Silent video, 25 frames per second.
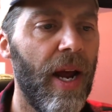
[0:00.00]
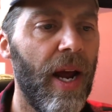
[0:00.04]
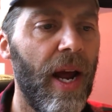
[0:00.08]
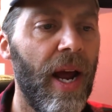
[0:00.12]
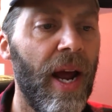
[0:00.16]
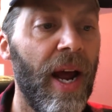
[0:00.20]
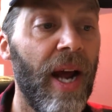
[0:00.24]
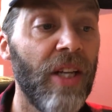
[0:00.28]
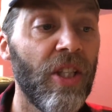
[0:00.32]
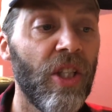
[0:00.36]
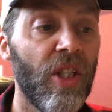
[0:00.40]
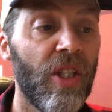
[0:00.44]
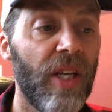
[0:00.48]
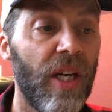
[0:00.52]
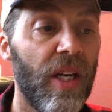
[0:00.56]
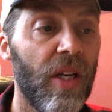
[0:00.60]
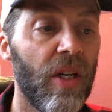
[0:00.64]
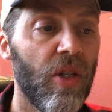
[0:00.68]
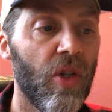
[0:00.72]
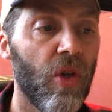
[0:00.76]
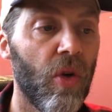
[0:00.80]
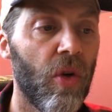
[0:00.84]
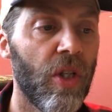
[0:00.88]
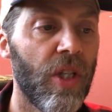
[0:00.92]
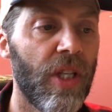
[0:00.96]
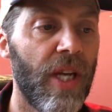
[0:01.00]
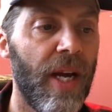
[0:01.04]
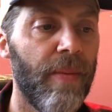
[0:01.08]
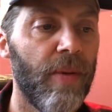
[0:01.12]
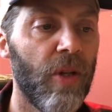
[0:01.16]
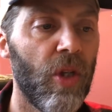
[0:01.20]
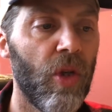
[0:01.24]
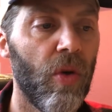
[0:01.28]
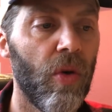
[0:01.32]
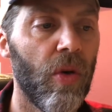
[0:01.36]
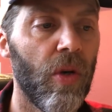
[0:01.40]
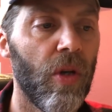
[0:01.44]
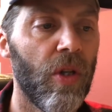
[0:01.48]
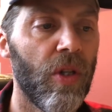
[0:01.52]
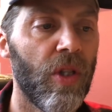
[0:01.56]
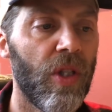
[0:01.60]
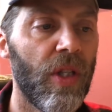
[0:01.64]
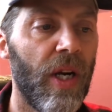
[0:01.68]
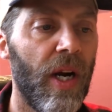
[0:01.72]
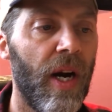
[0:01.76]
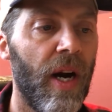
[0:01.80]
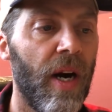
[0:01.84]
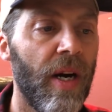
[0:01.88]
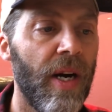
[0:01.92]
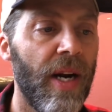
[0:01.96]
agitators or
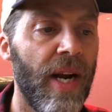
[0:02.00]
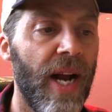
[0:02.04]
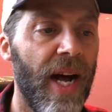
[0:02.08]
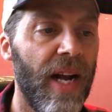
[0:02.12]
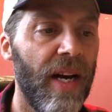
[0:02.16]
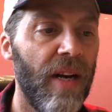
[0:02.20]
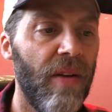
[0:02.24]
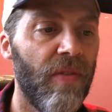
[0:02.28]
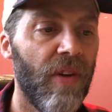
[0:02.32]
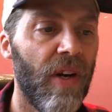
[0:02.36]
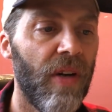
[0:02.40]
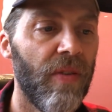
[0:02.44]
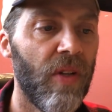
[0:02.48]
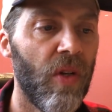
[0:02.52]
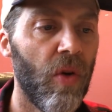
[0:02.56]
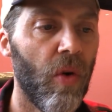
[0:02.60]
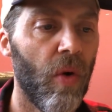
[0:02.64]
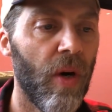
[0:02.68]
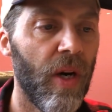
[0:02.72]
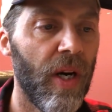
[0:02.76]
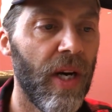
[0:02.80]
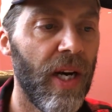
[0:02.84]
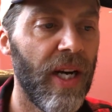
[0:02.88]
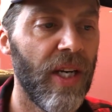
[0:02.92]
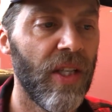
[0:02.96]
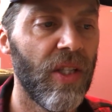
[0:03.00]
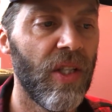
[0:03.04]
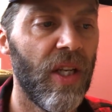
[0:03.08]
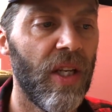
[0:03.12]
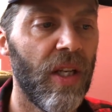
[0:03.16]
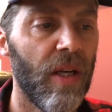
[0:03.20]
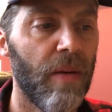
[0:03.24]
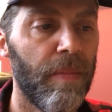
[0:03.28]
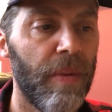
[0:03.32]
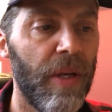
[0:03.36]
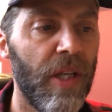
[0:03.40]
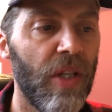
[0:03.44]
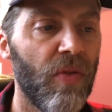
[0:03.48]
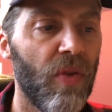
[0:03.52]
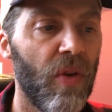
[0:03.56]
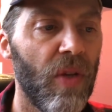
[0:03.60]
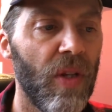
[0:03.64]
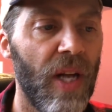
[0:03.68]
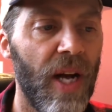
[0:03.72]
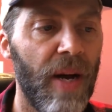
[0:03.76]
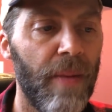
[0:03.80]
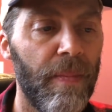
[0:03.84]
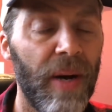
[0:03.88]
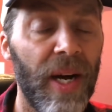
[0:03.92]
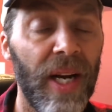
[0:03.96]
saboteurs are not involved in organizing their peaceful
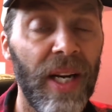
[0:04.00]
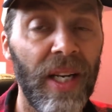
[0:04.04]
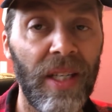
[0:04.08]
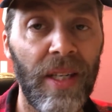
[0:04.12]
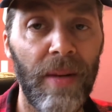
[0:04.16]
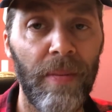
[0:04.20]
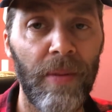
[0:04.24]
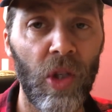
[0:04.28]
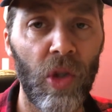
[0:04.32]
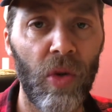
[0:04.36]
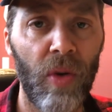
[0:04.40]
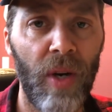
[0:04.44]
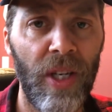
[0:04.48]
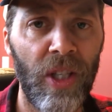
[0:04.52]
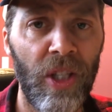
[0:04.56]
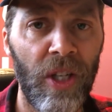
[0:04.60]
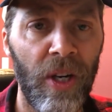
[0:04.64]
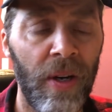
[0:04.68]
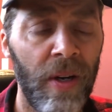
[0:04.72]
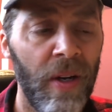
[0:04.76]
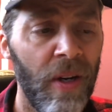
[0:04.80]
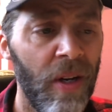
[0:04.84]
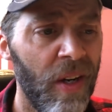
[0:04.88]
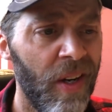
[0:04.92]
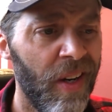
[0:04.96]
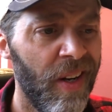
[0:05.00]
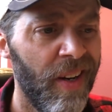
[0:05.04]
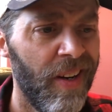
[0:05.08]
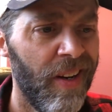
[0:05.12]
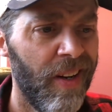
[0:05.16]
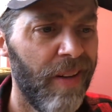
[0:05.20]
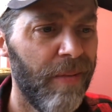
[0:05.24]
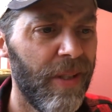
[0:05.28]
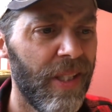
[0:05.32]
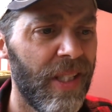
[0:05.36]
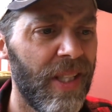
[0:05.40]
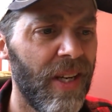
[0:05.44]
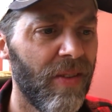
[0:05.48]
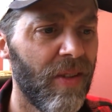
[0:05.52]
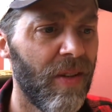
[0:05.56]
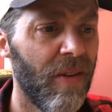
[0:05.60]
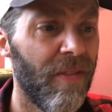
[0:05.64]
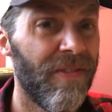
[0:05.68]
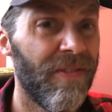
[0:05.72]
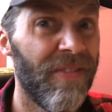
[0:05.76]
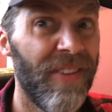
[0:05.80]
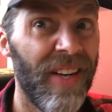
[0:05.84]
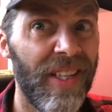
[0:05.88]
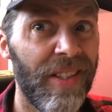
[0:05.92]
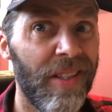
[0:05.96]
law-abiding demonstration. I must have
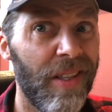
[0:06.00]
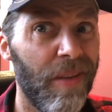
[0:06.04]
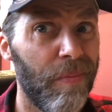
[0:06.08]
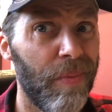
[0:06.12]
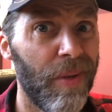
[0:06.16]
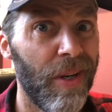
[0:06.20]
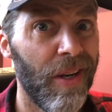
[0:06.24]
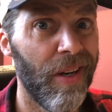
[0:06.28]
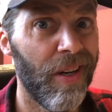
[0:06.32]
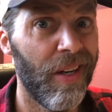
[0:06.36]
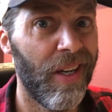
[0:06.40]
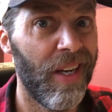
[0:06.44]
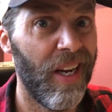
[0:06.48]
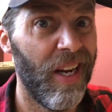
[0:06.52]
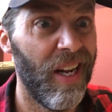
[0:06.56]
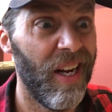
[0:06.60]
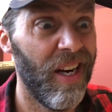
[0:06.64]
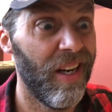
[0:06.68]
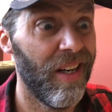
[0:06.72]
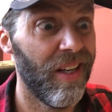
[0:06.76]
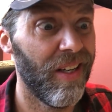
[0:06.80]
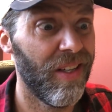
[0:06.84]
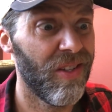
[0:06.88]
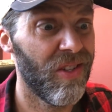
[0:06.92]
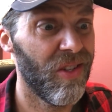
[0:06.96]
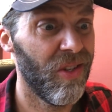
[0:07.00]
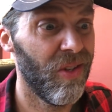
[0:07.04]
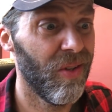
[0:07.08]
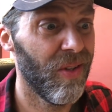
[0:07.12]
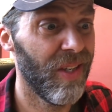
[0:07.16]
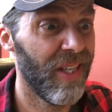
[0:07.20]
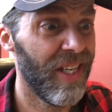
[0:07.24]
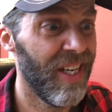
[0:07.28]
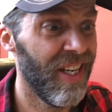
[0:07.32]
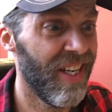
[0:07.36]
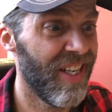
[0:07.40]
some feds up there in Canada too, huh?